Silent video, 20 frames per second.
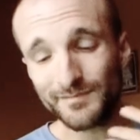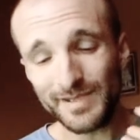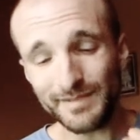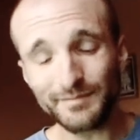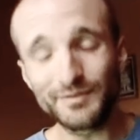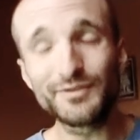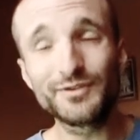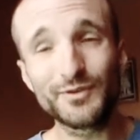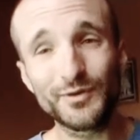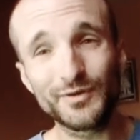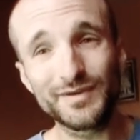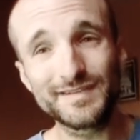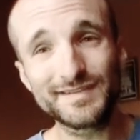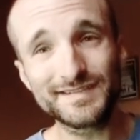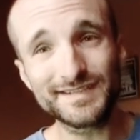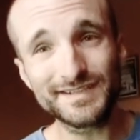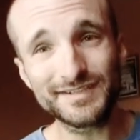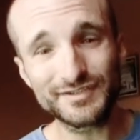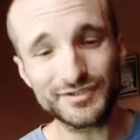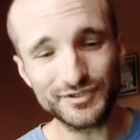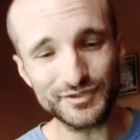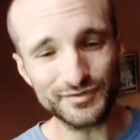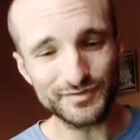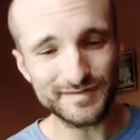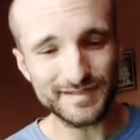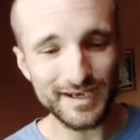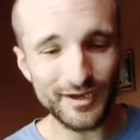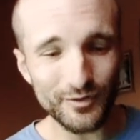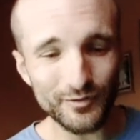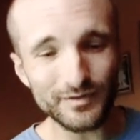People notice these
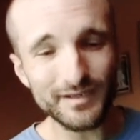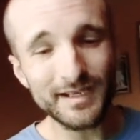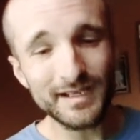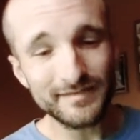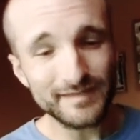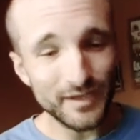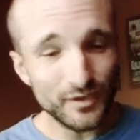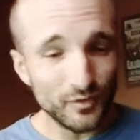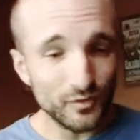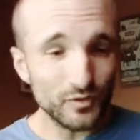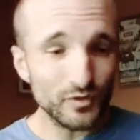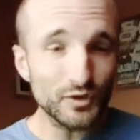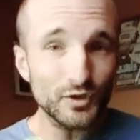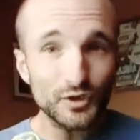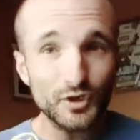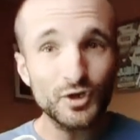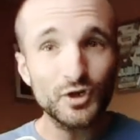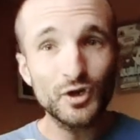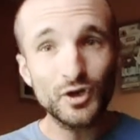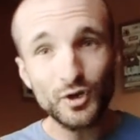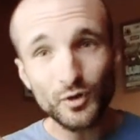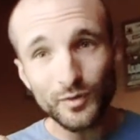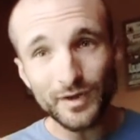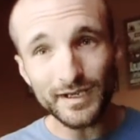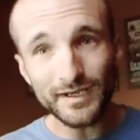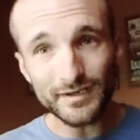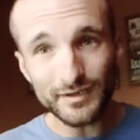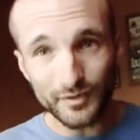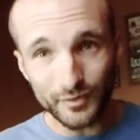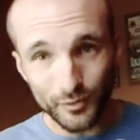shoes. They don't look
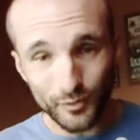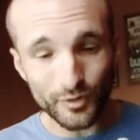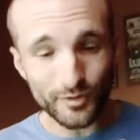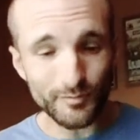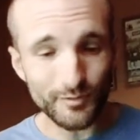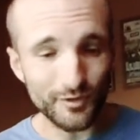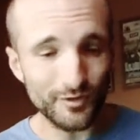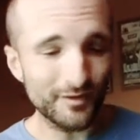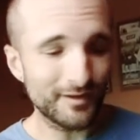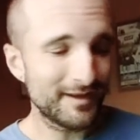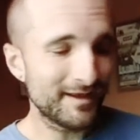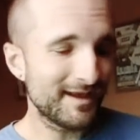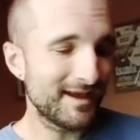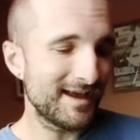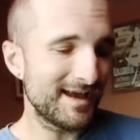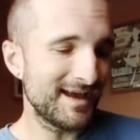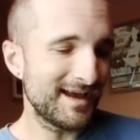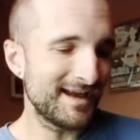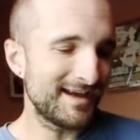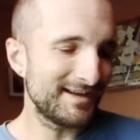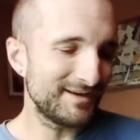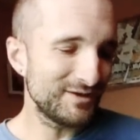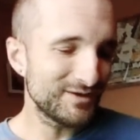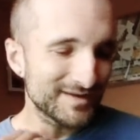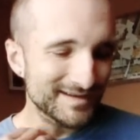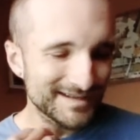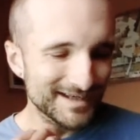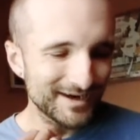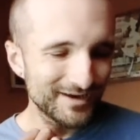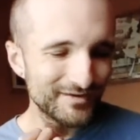quite normal, and
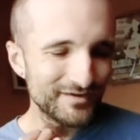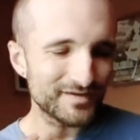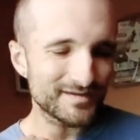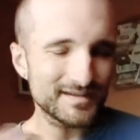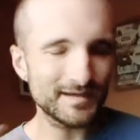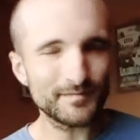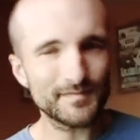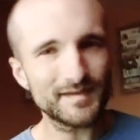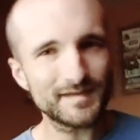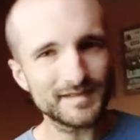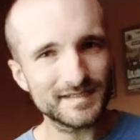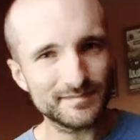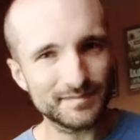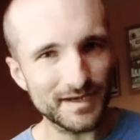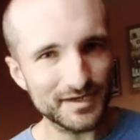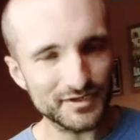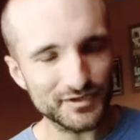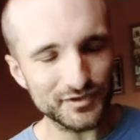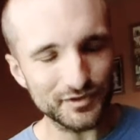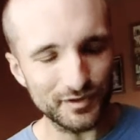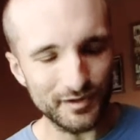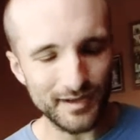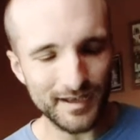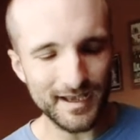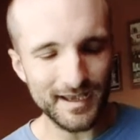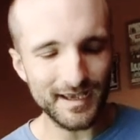you can tell there's something special.